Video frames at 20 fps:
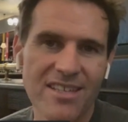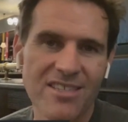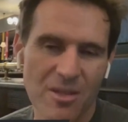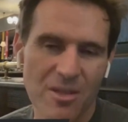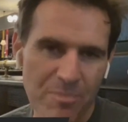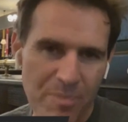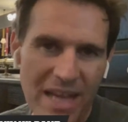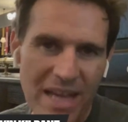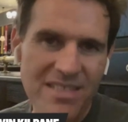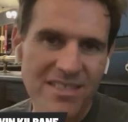It's
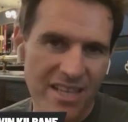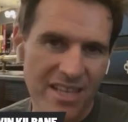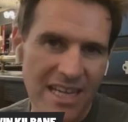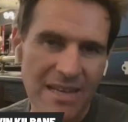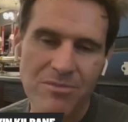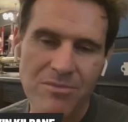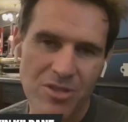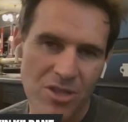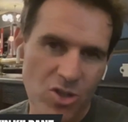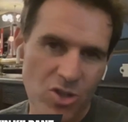the best
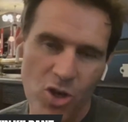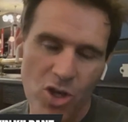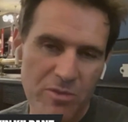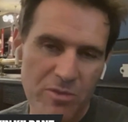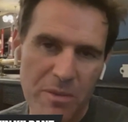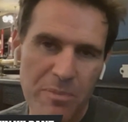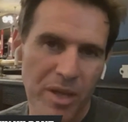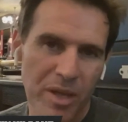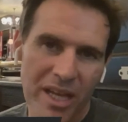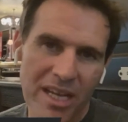team that's going
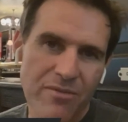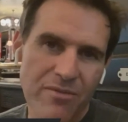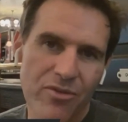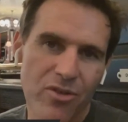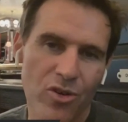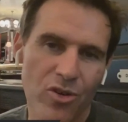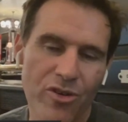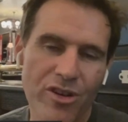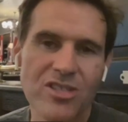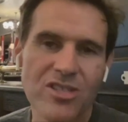to be playing
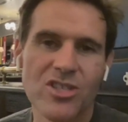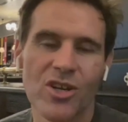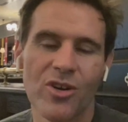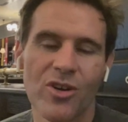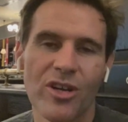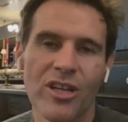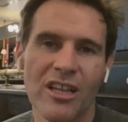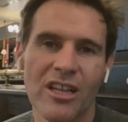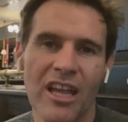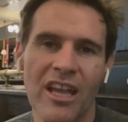for it.
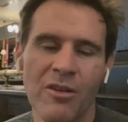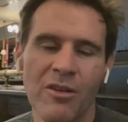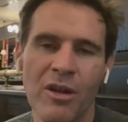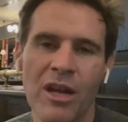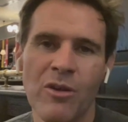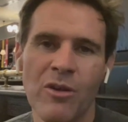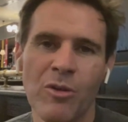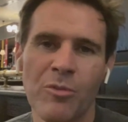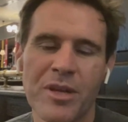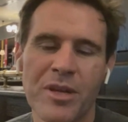So it, it,
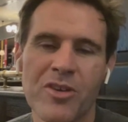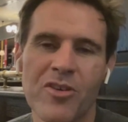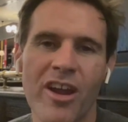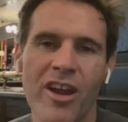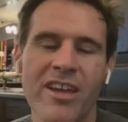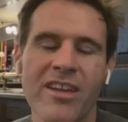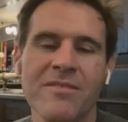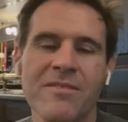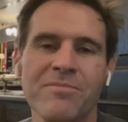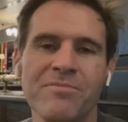it'll be
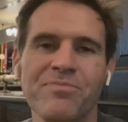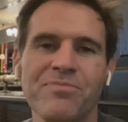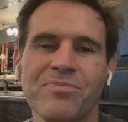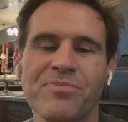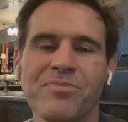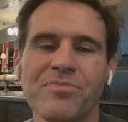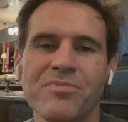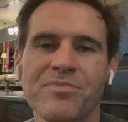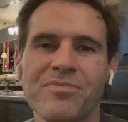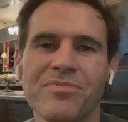great.
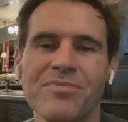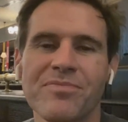Mm.